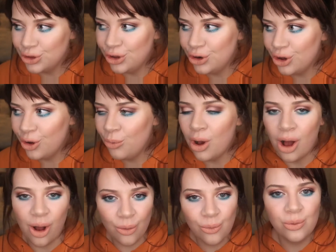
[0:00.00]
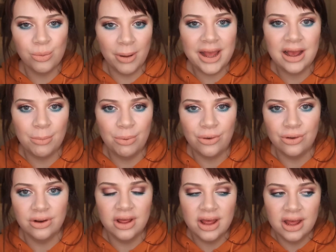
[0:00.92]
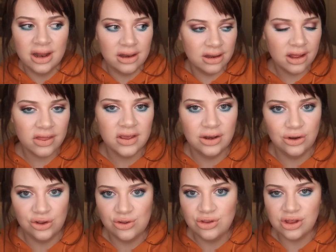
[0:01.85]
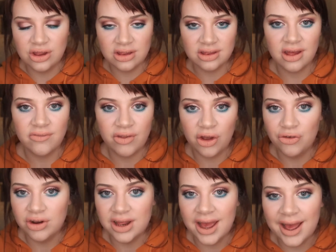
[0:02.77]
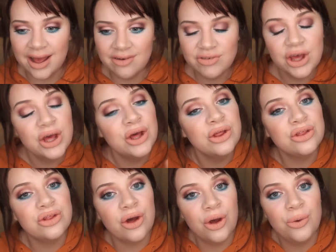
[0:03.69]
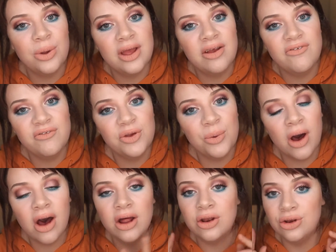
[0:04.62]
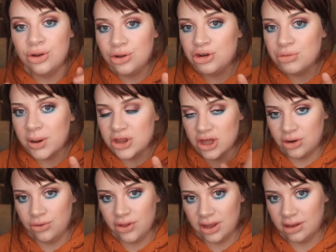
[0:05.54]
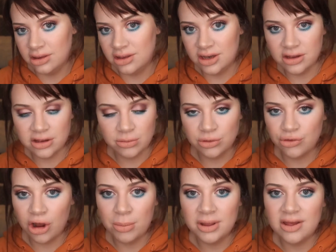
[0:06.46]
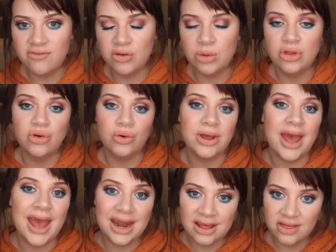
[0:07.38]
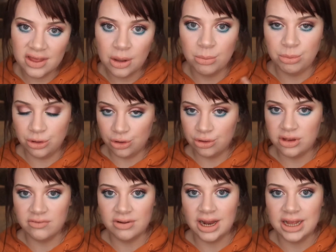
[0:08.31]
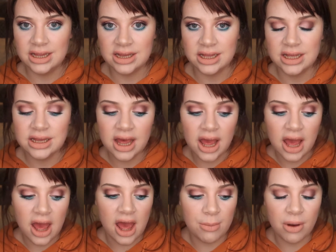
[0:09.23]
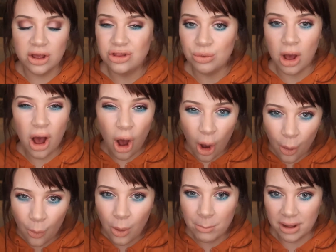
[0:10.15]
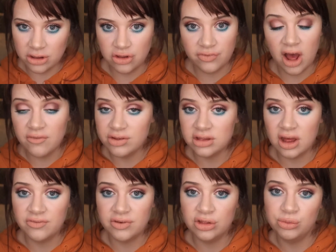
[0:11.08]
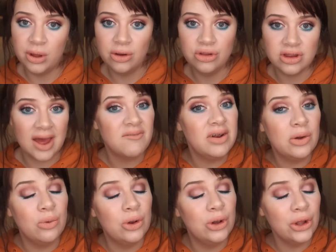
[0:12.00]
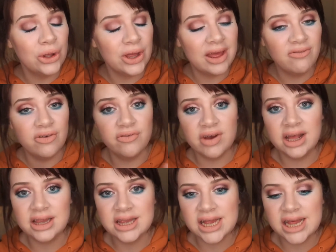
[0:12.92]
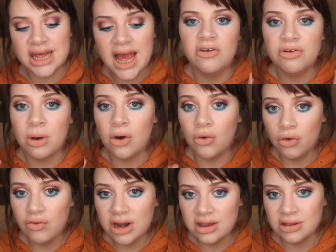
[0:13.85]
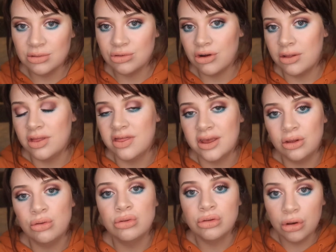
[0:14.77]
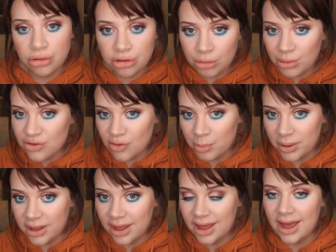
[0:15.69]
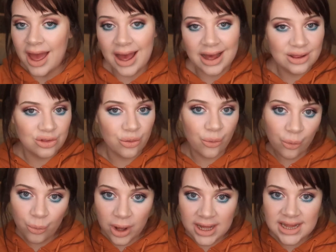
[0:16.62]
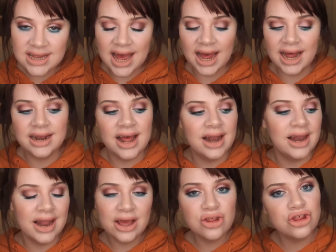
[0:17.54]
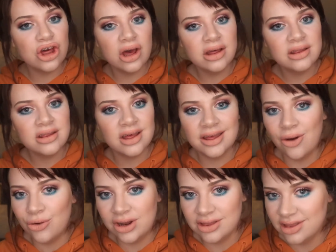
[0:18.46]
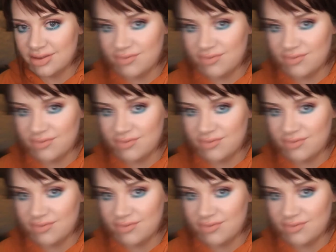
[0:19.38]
good old makeup on. Nothing new, just stuff that I already have. So if you are new to my channel, then consider subscribing if you enjoy anything beauty related. I do a whole bunch of other stuff as well. Just have a little look if you fancy. If you are already subscribed, then thank you so much for being here as always, and let's just get on into